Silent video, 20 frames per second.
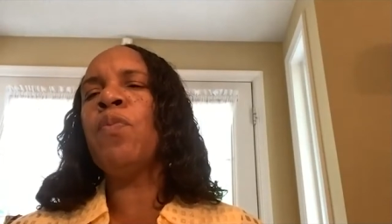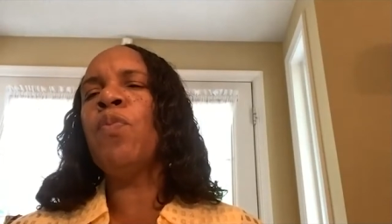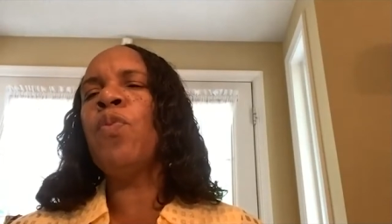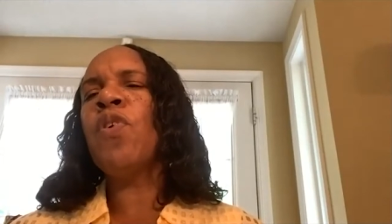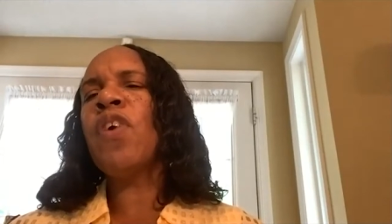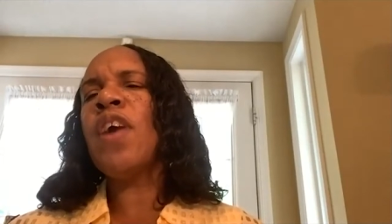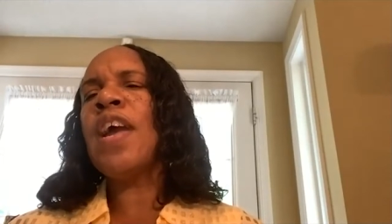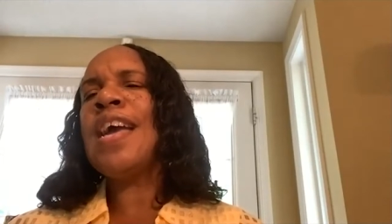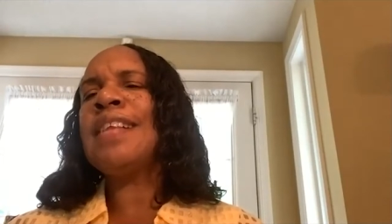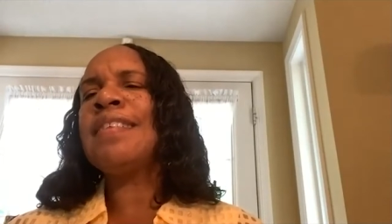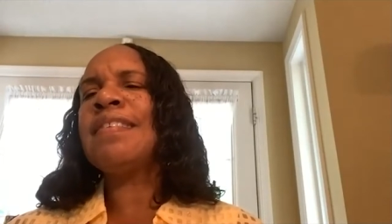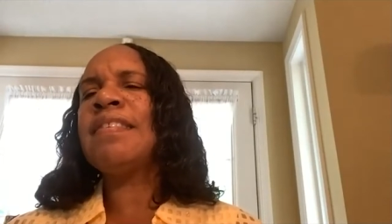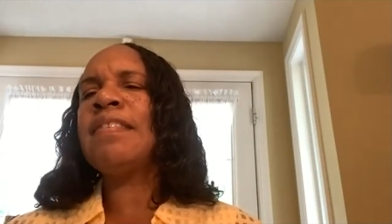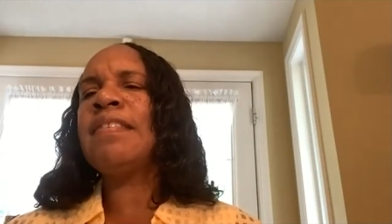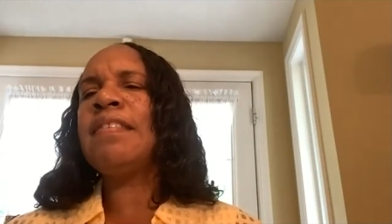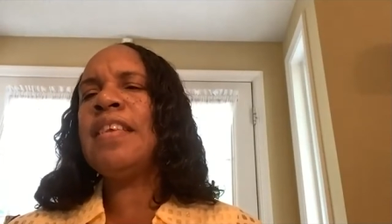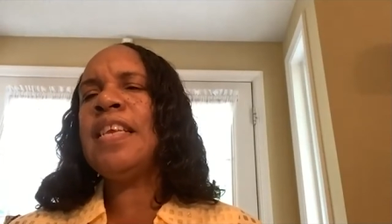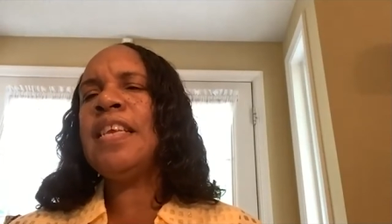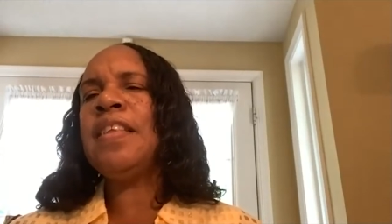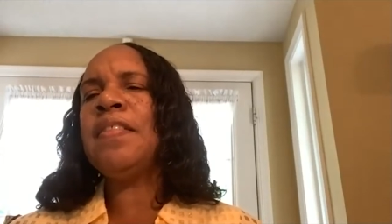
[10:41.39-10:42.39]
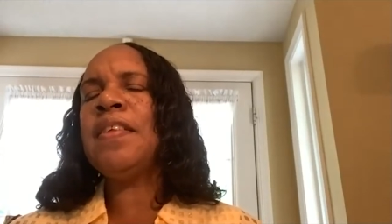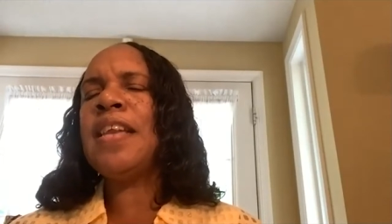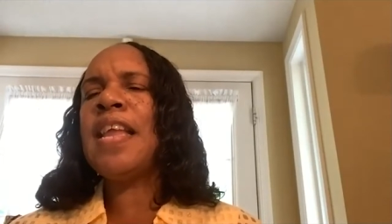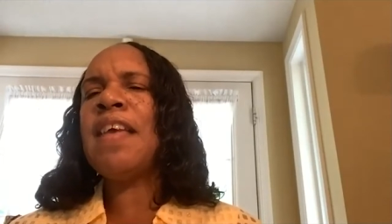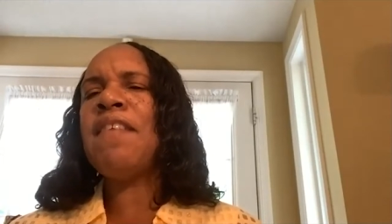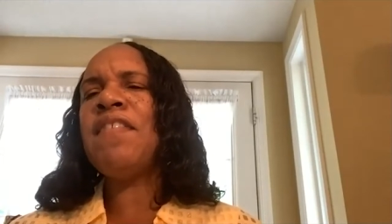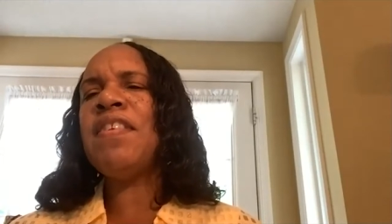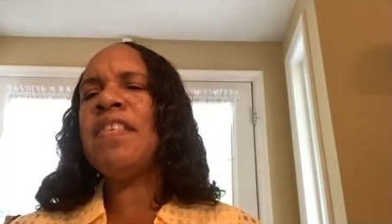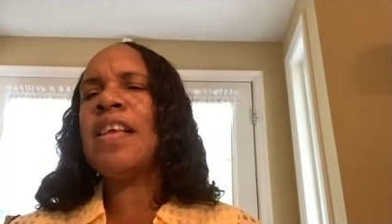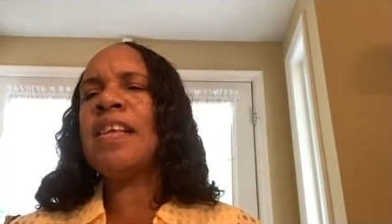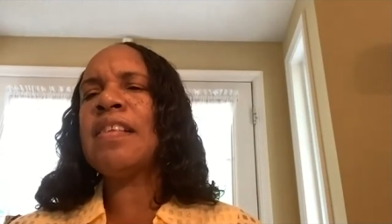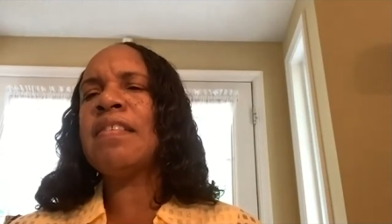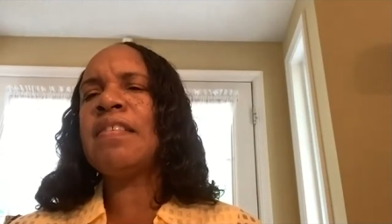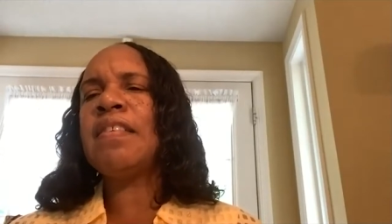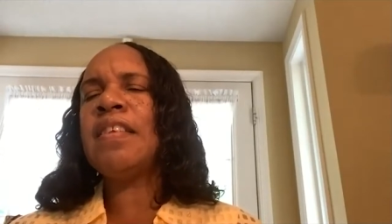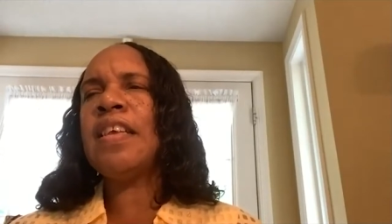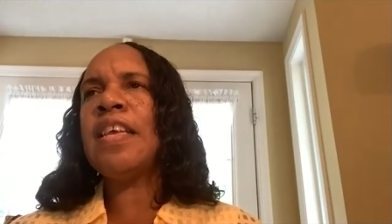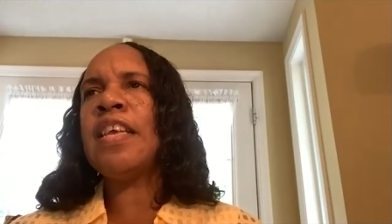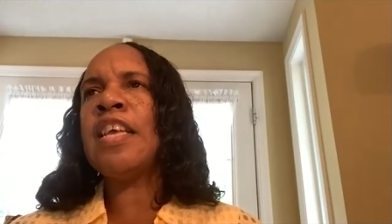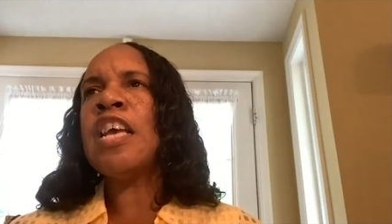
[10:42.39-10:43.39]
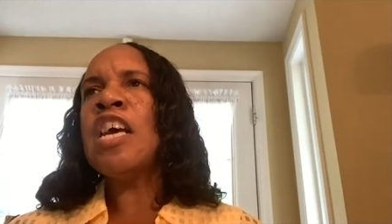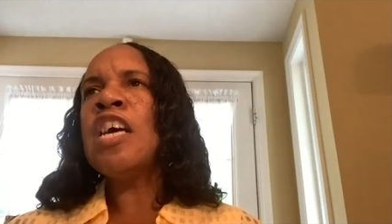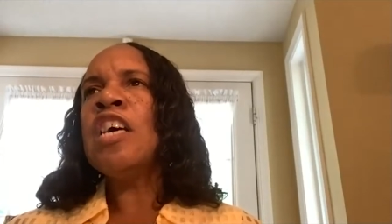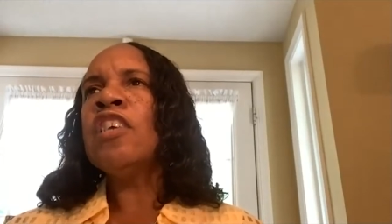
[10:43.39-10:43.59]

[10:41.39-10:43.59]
We're at sea, the Navy's at sea.